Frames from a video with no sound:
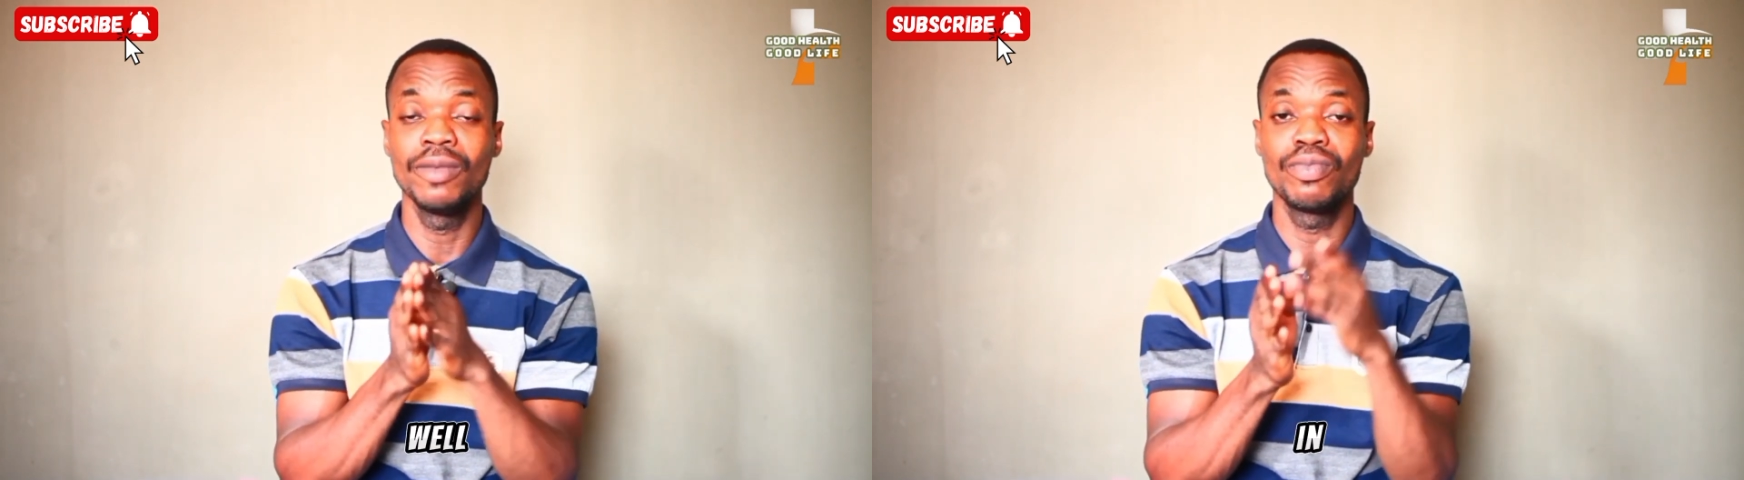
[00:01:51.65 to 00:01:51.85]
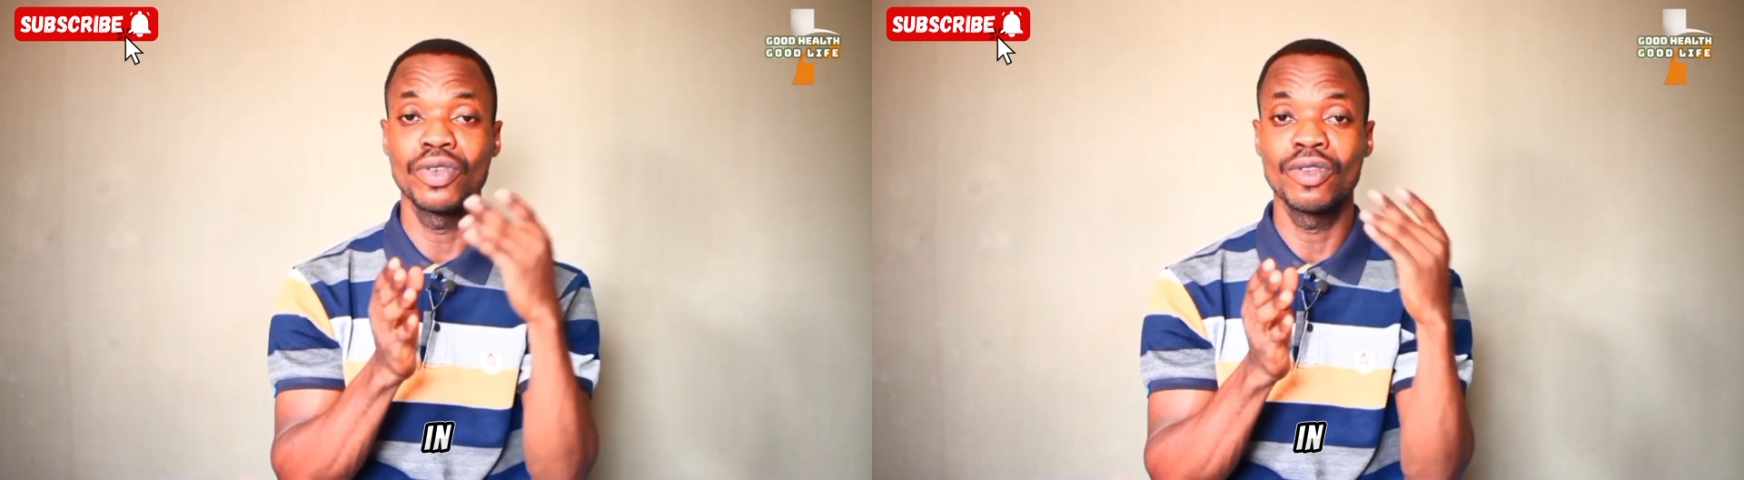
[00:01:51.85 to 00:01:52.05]

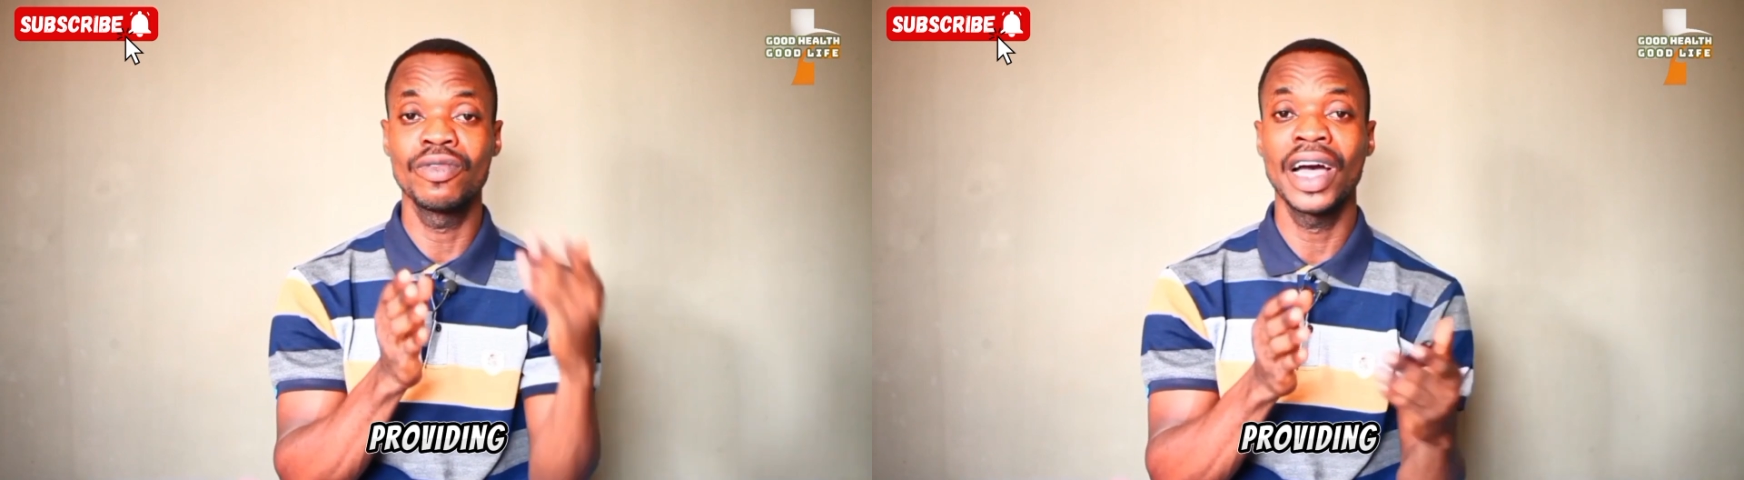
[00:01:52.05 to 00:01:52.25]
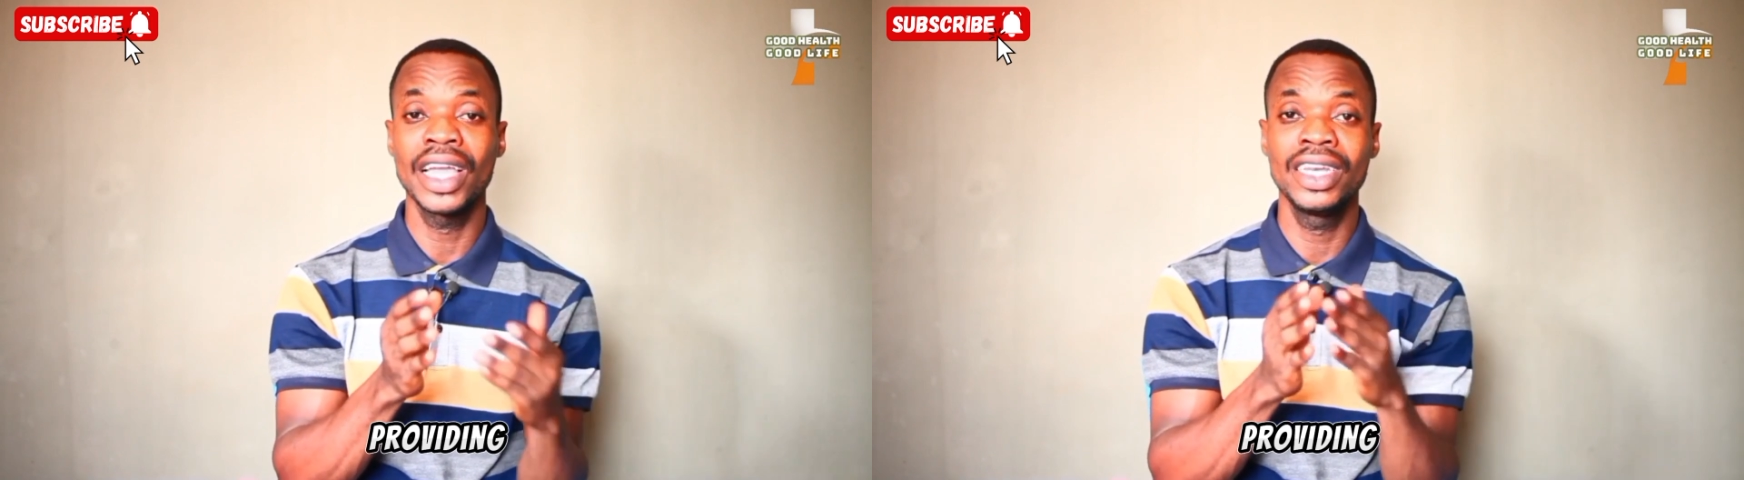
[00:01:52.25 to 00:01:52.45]
in
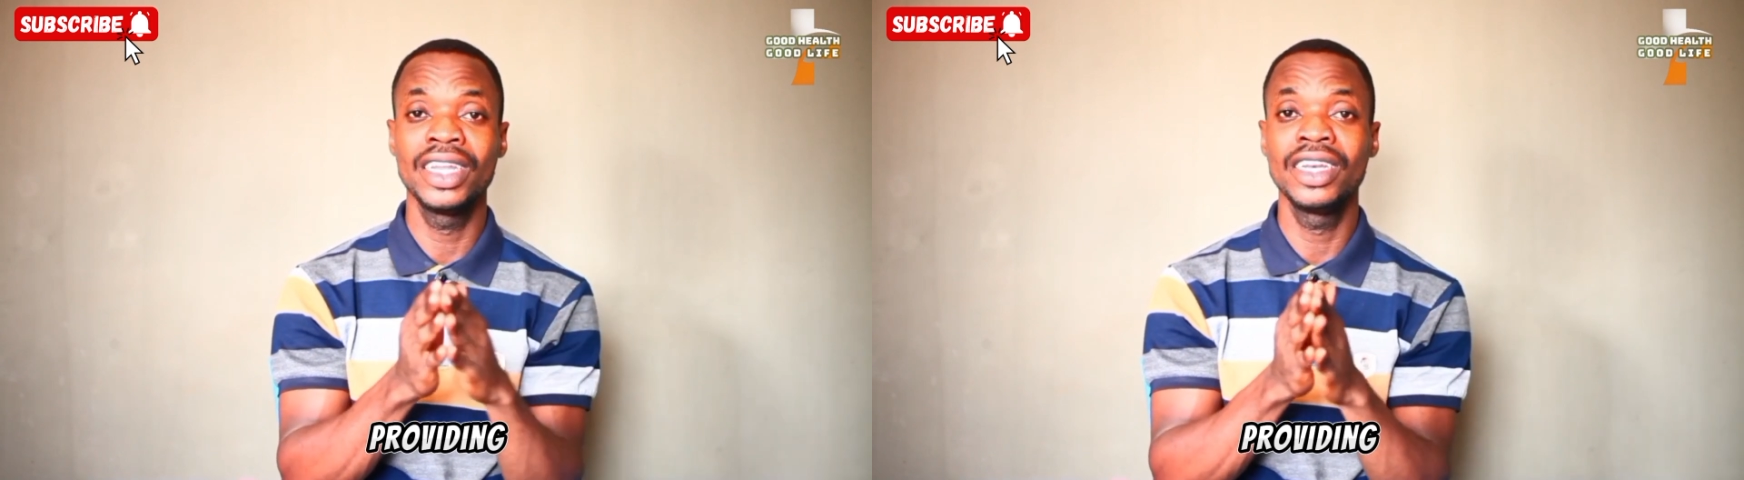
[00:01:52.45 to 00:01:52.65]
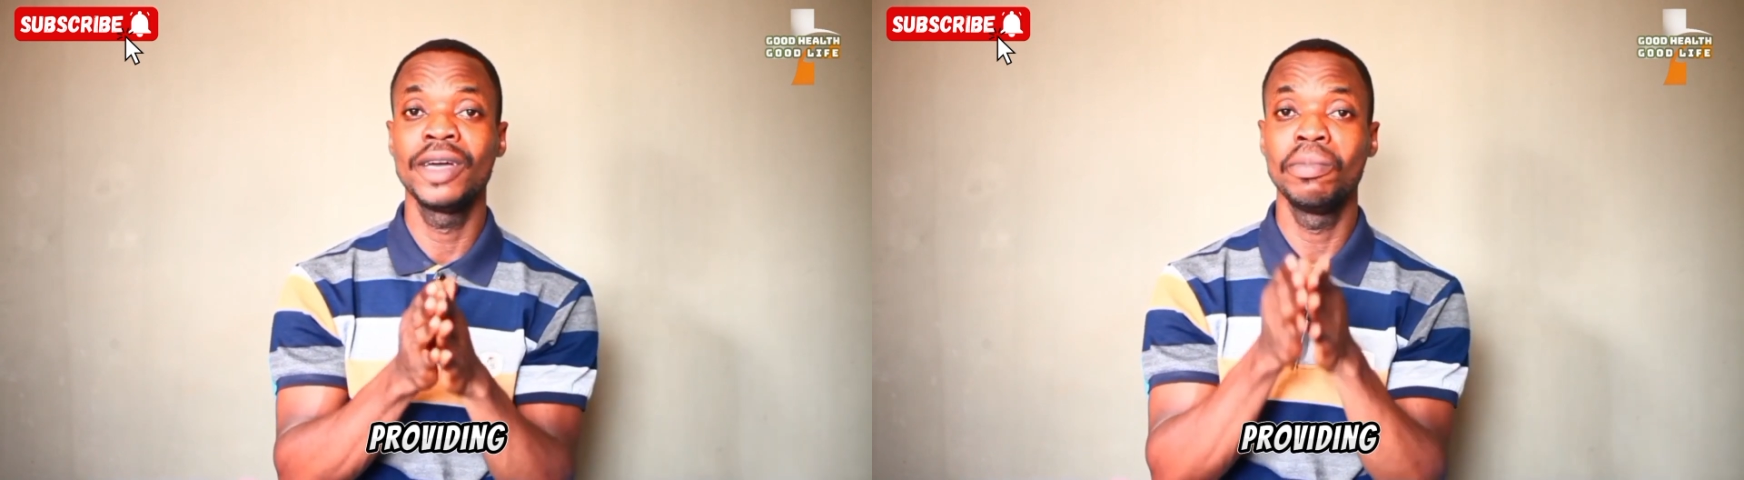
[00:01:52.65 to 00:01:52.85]

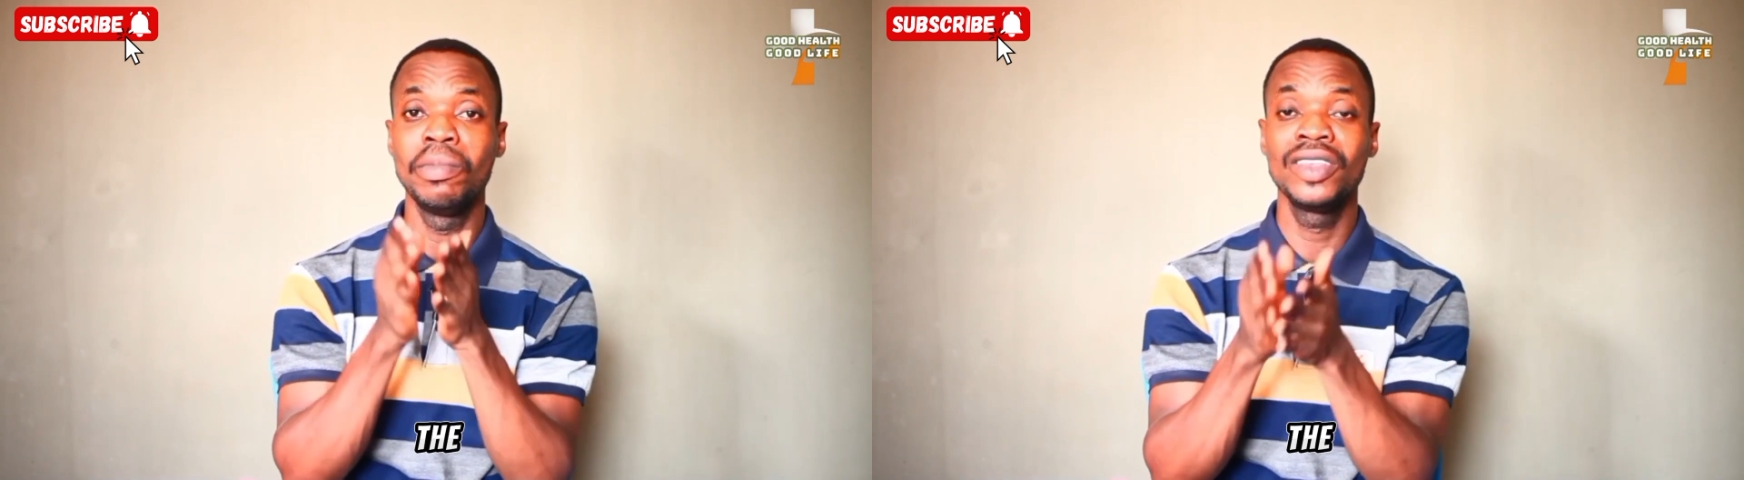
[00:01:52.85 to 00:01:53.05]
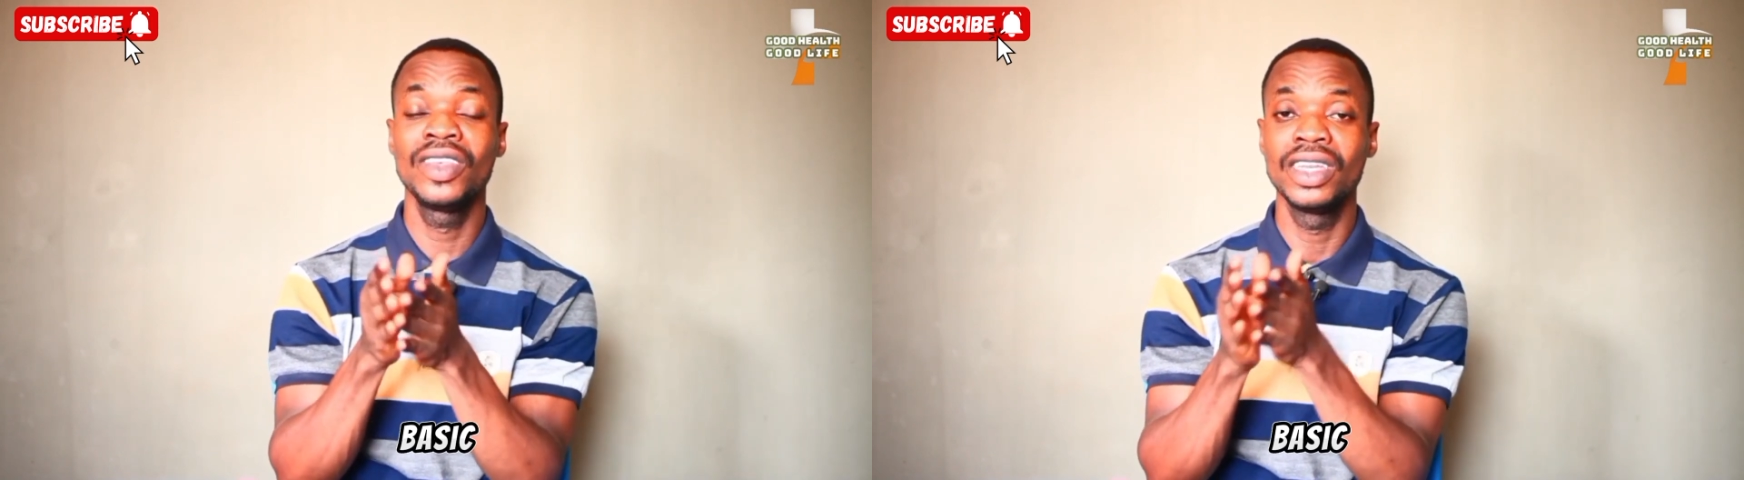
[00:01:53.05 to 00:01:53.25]
providing the
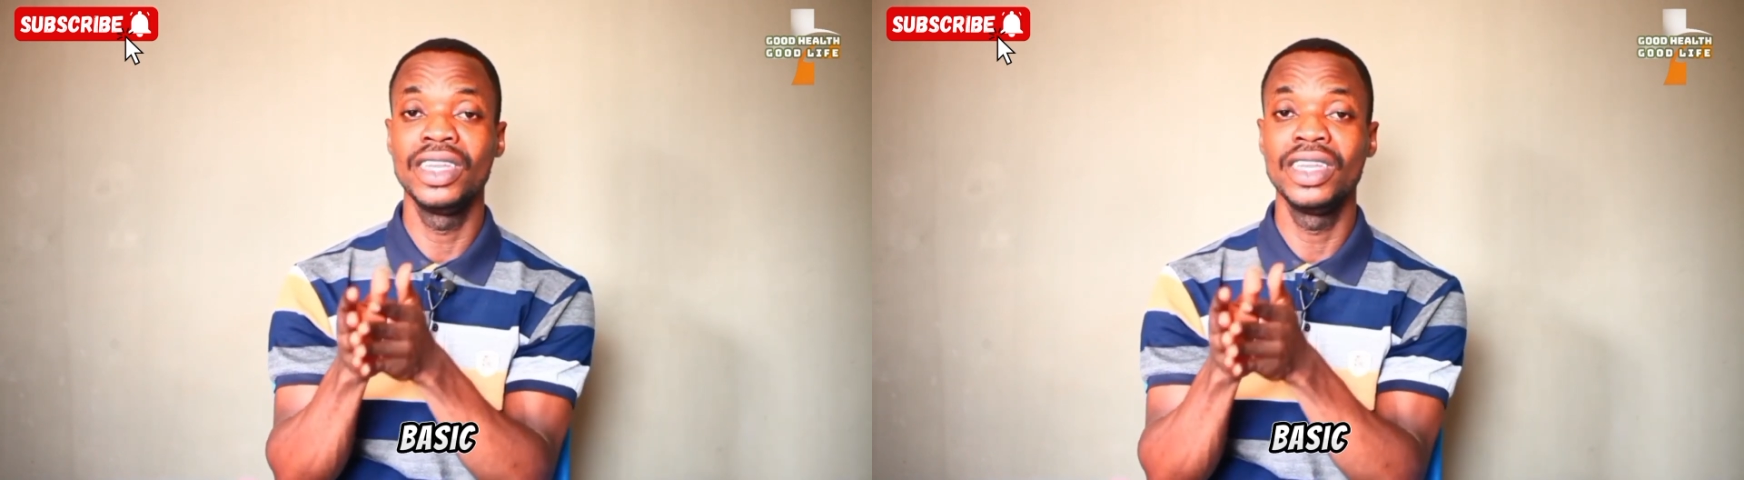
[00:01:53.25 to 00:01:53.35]
basic